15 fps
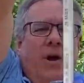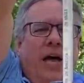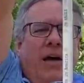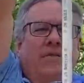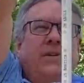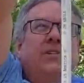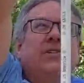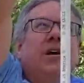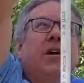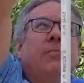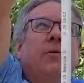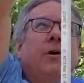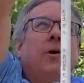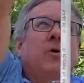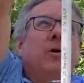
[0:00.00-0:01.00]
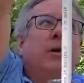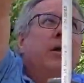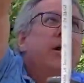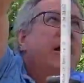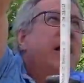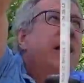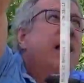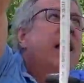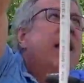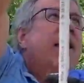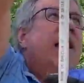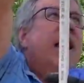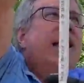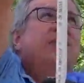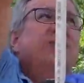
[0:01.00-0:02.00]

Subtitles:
half-inch elbow, and I